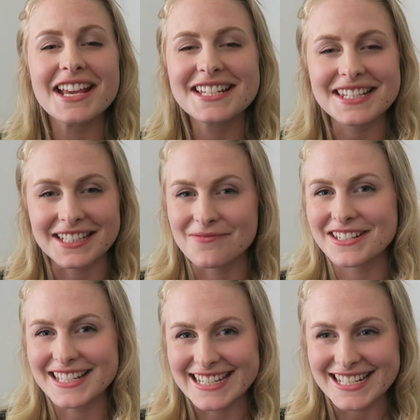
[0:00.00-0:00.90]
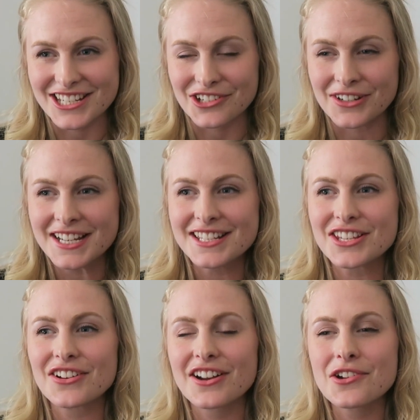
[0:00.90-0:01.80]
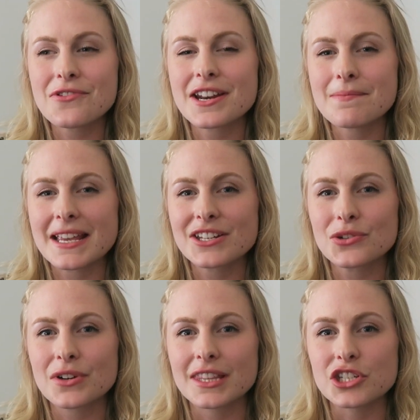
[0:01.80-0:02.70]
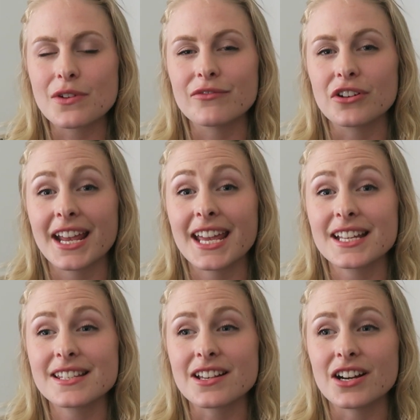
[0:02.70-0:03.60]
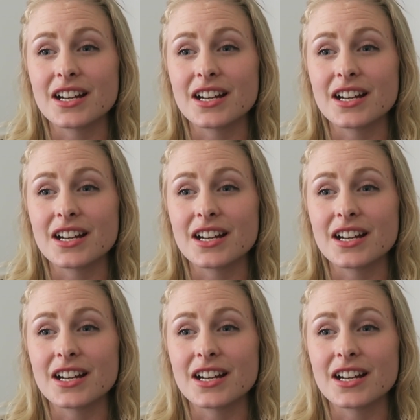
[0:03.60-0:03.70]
nicely beside you. So you're gonna wanna make sure that you have your hands